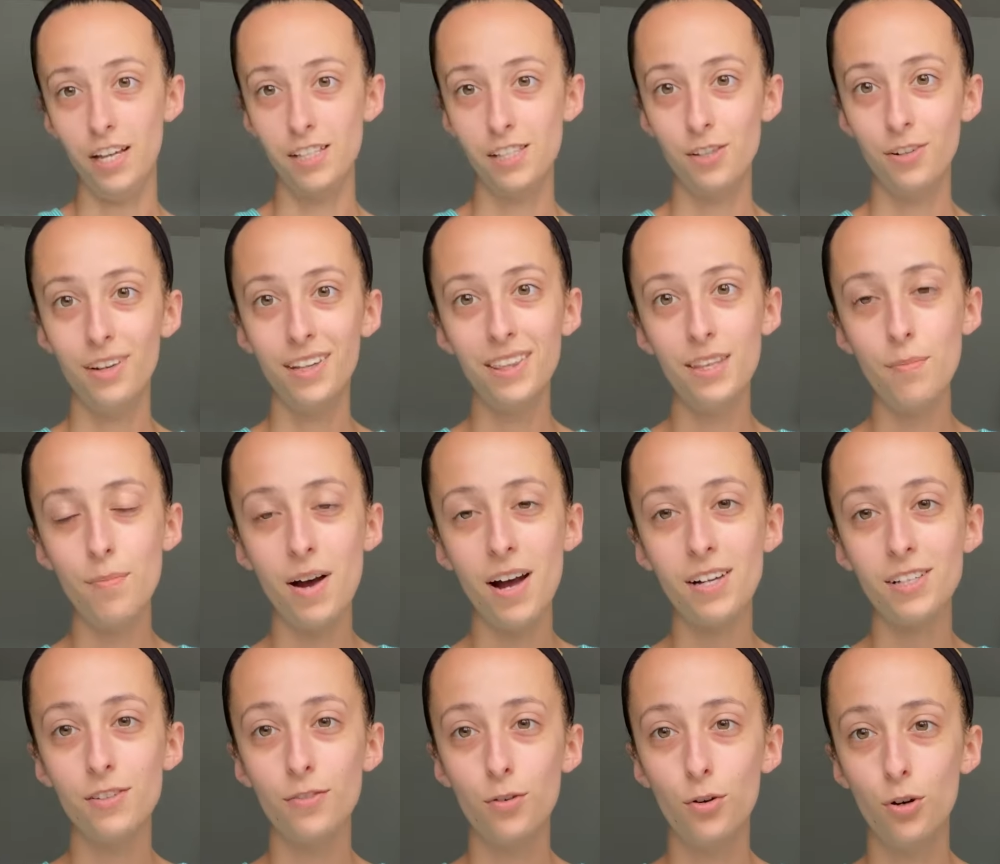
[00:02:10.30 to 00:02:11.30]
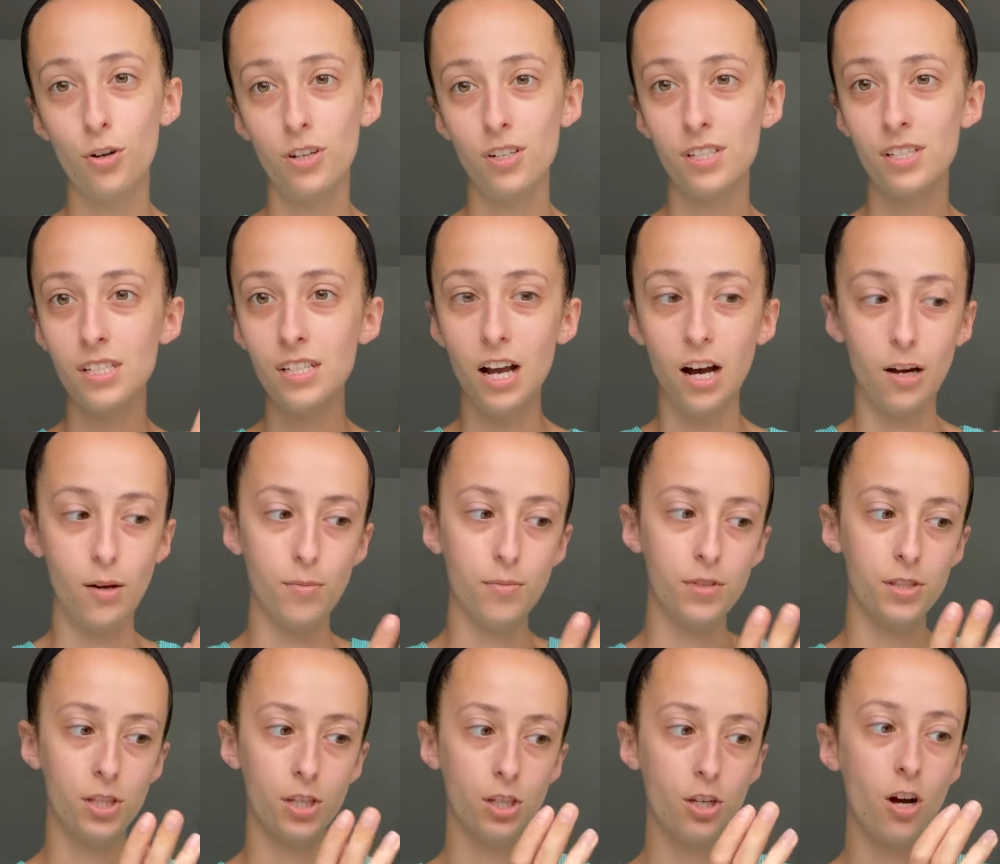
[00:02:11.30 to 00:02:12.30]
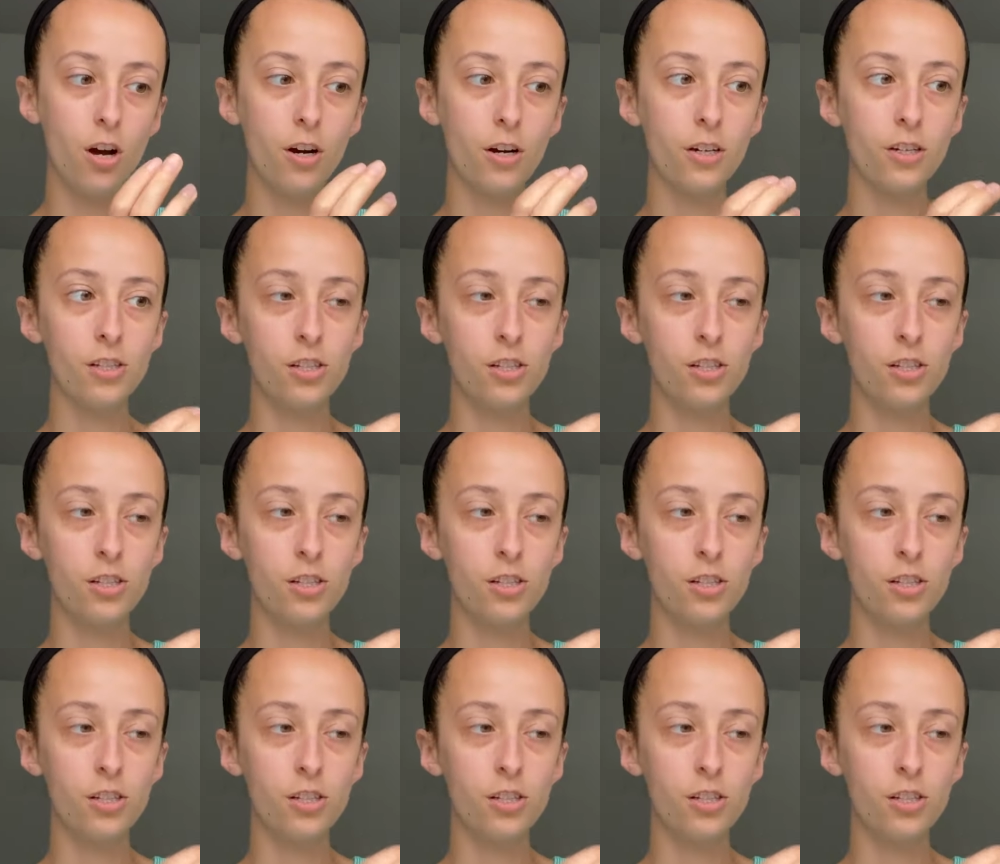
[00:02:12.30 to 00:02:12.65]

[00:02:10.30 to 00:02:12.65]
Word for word: so in the box, of course, comes the yarn.